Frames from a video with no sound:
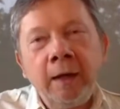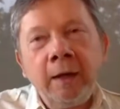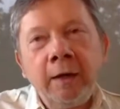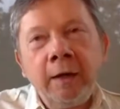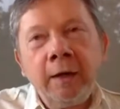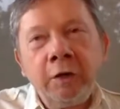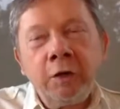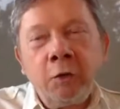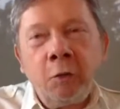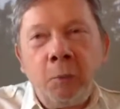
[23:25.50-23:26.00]

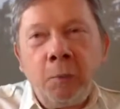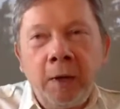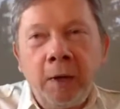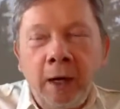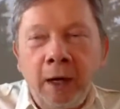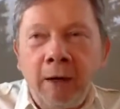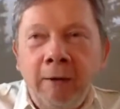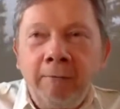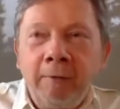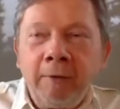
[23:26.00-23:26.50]
So we
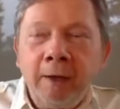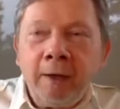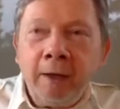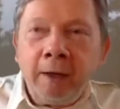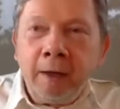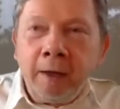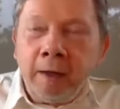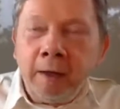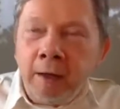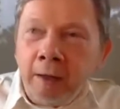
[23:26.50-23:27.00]
have
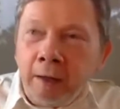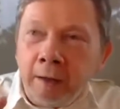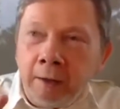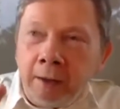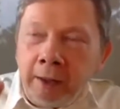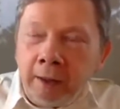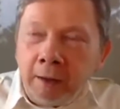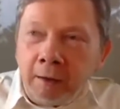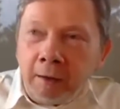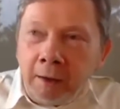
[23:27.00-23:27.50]

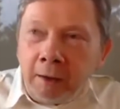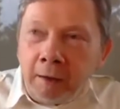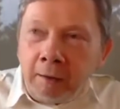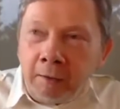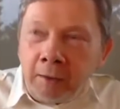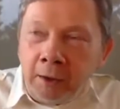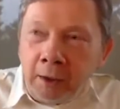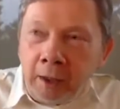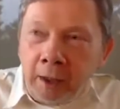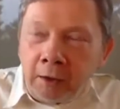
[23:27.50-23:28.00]
the,
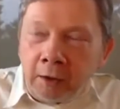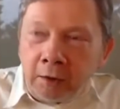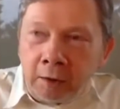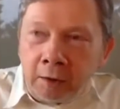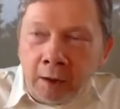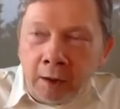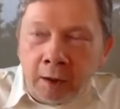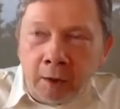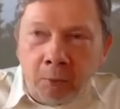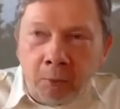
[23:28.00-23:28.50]
the
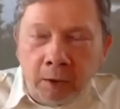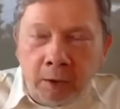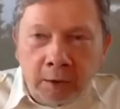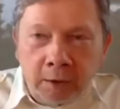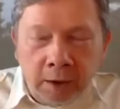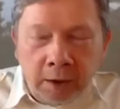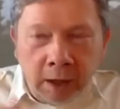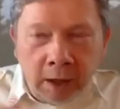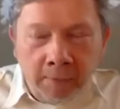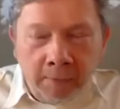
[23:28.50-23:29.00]
external world
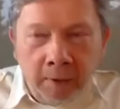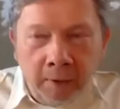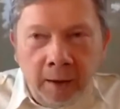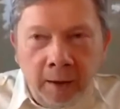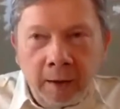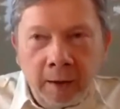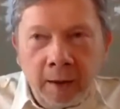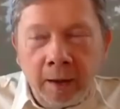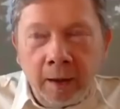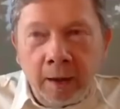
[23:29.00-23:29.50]

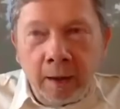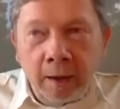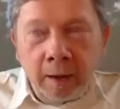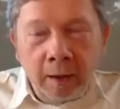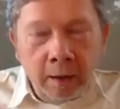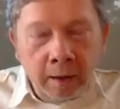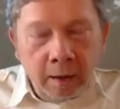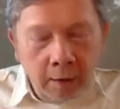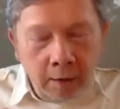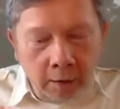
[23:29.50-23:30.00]
coming
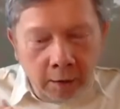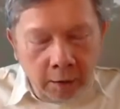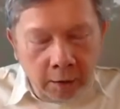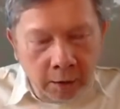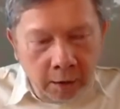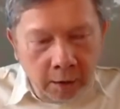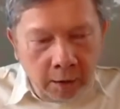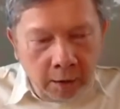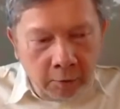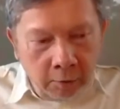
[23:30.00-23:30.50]

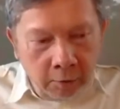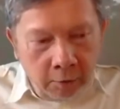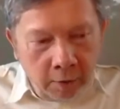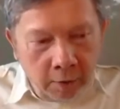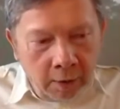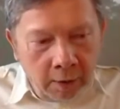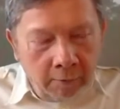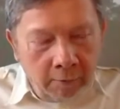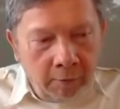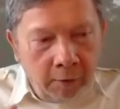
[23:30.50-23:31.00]
into your
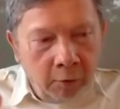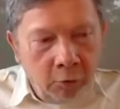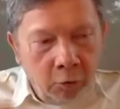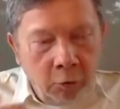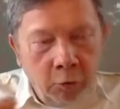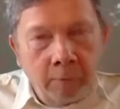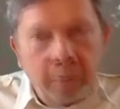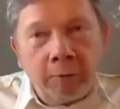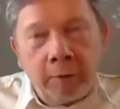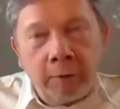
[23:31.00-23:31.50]
living
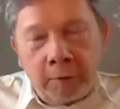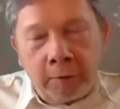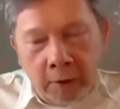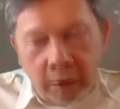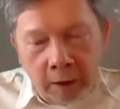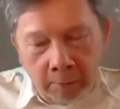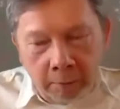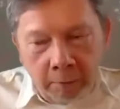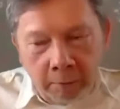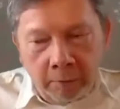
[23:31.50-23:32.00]
room, for
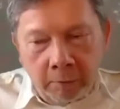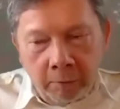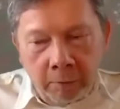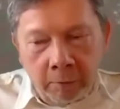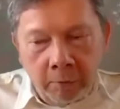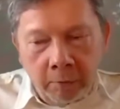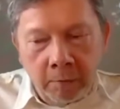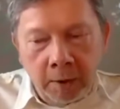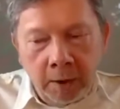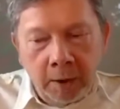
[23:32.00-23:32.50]
example, through
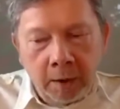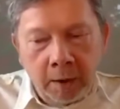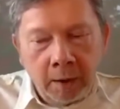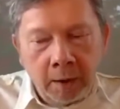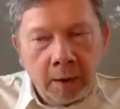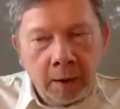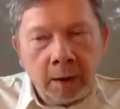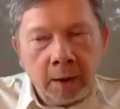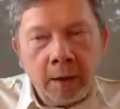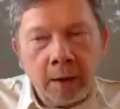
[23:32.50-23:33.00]
the
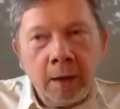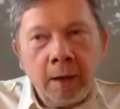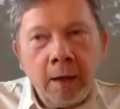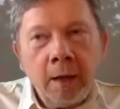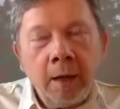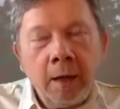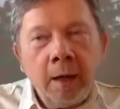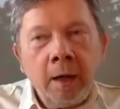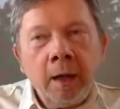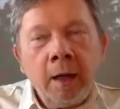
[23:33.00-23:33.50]
media.
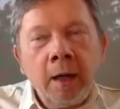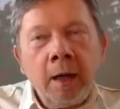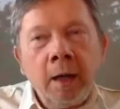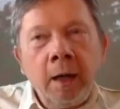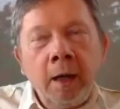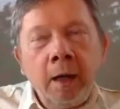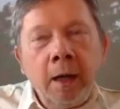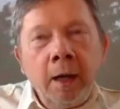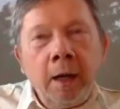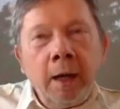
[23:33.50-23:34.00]

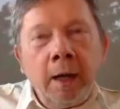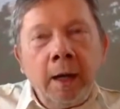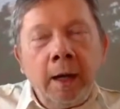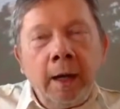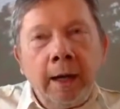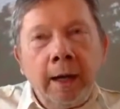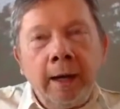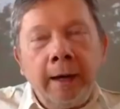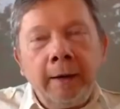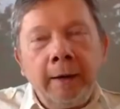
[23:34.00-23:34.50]

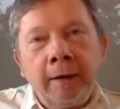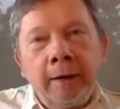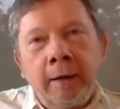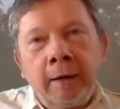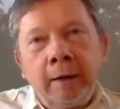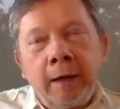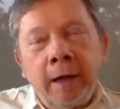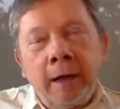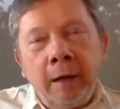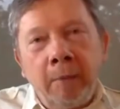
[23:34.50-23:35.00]
And it
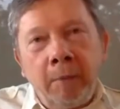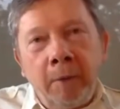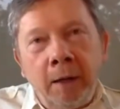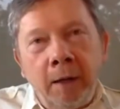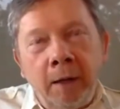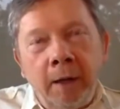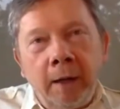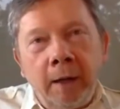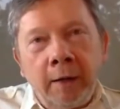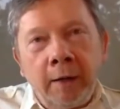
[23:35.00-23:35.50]
can
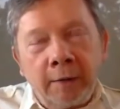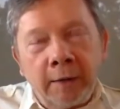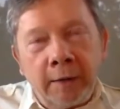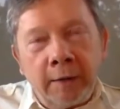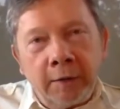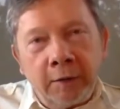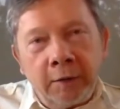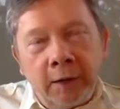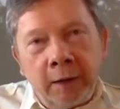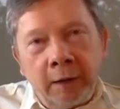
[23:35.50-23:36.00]
be, as I
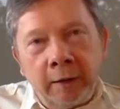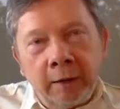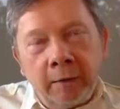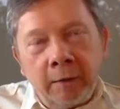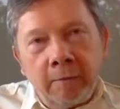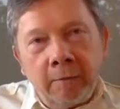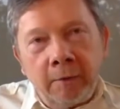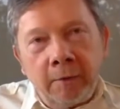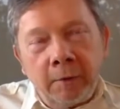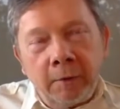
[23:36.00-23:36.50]
said,
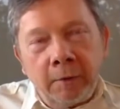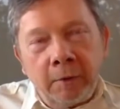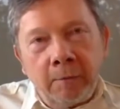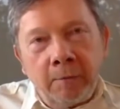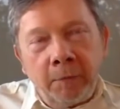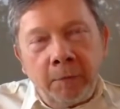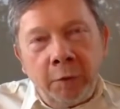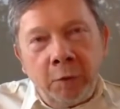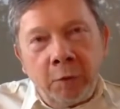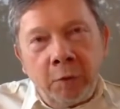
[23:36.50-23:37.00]

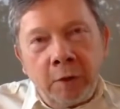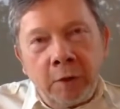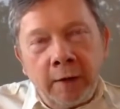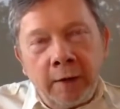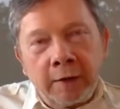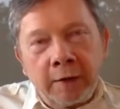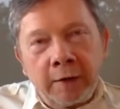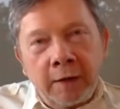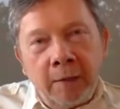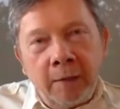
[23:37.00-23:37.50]
you
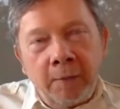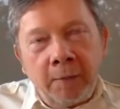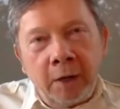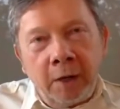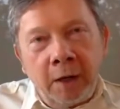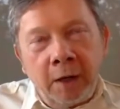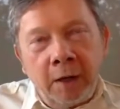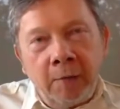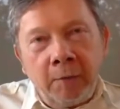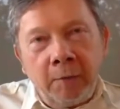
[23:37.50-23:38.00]
can
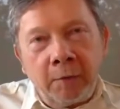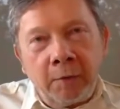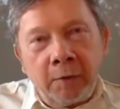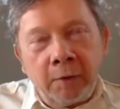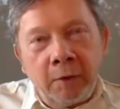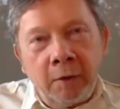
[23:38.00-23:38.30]
sometimes